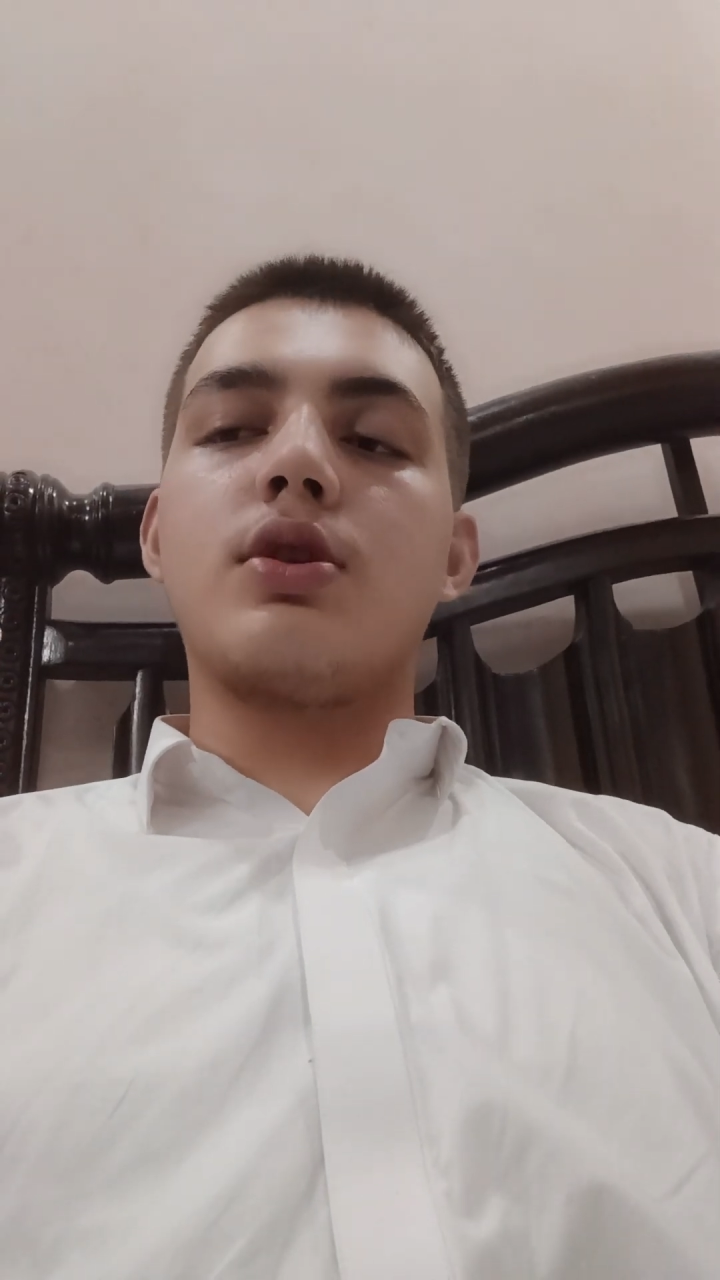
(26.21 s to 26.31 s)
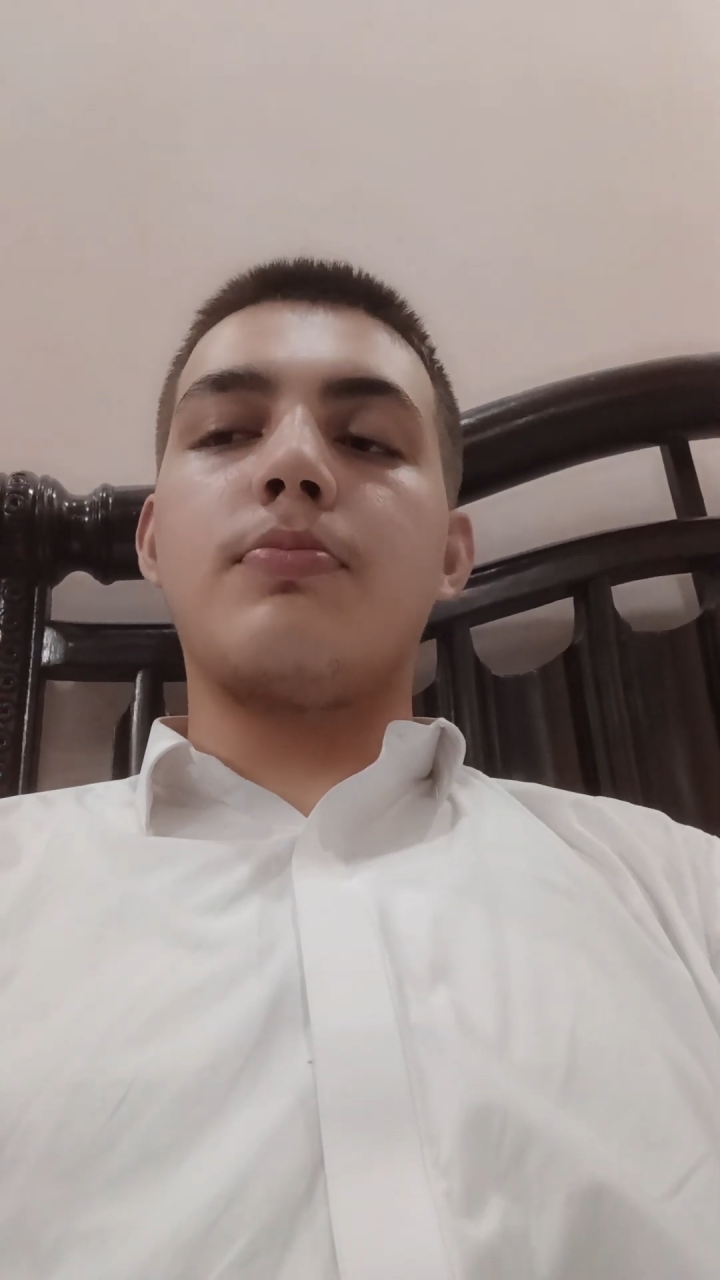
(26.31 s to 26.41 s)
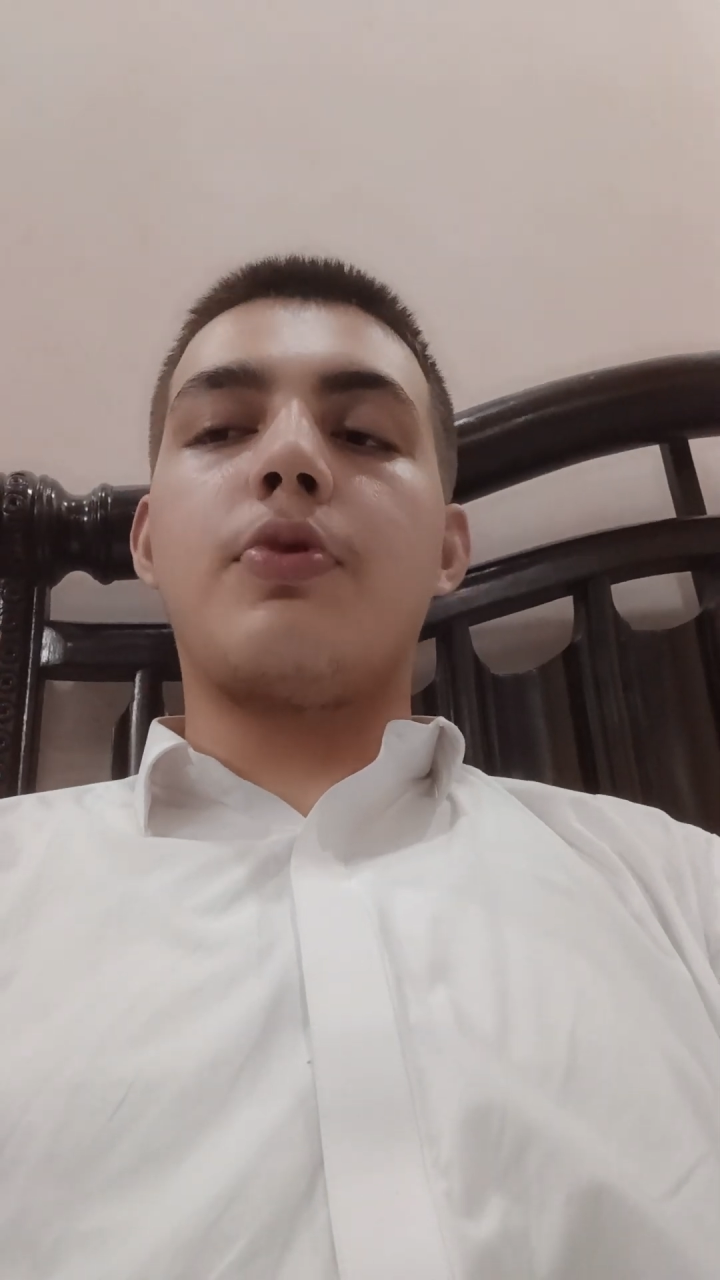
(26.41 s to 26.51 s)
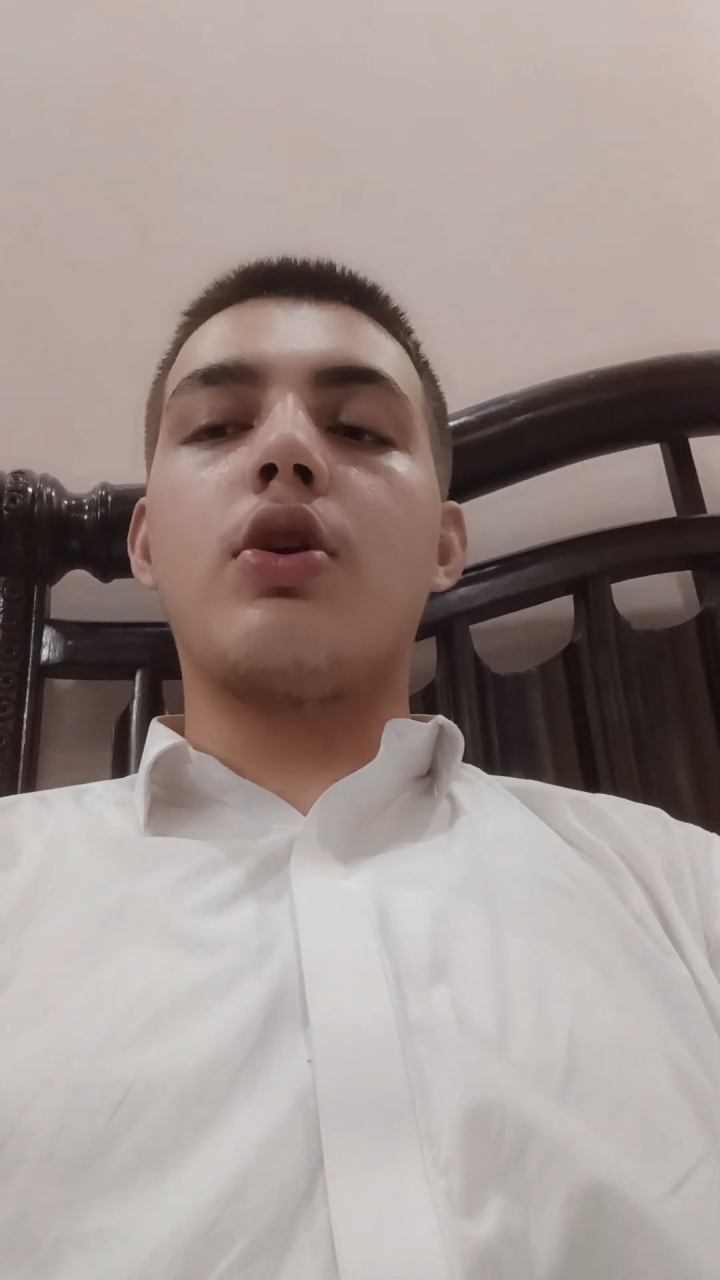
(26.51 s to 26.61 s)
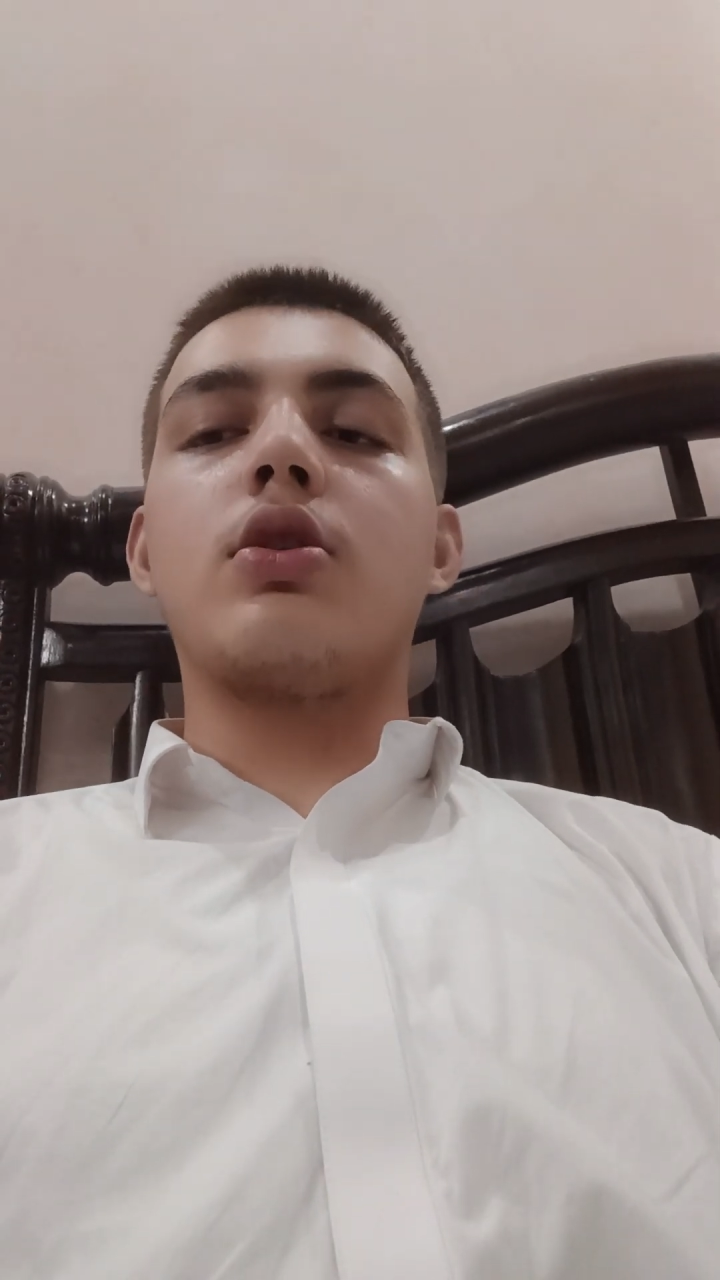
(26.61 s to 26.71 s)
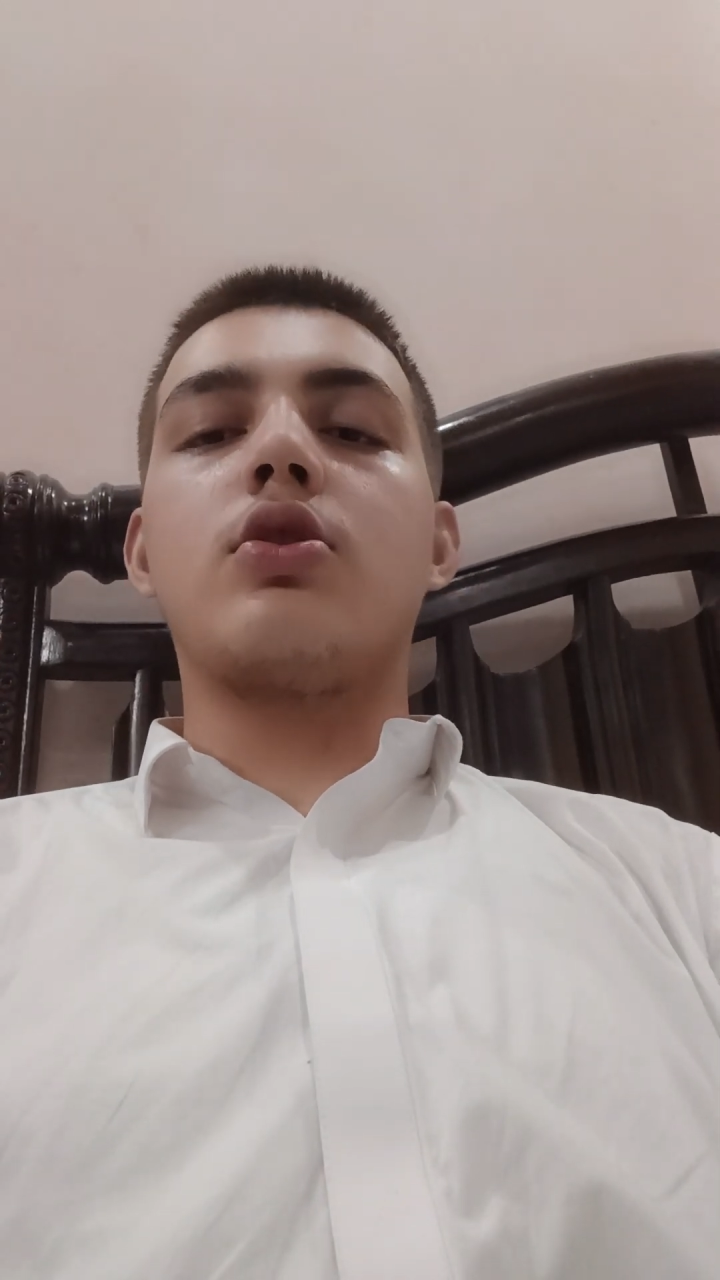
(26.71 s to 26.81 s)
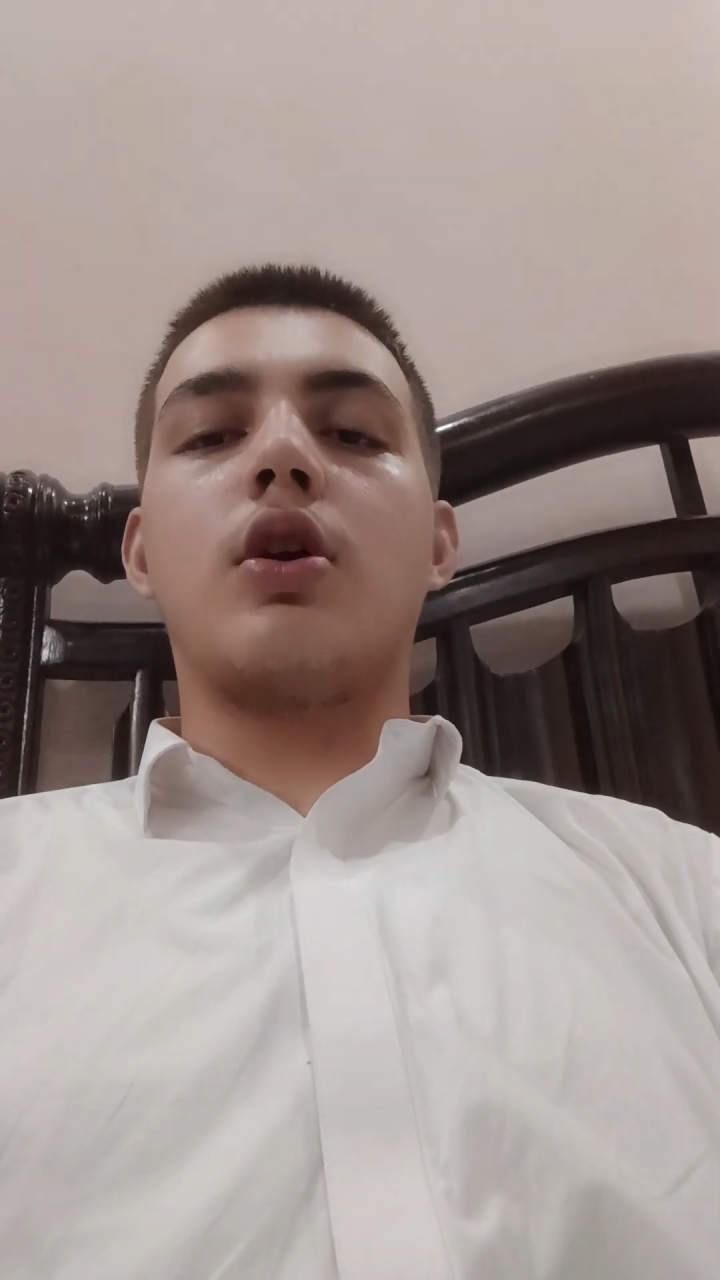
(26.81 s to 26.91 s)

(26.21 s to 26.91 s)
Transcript: important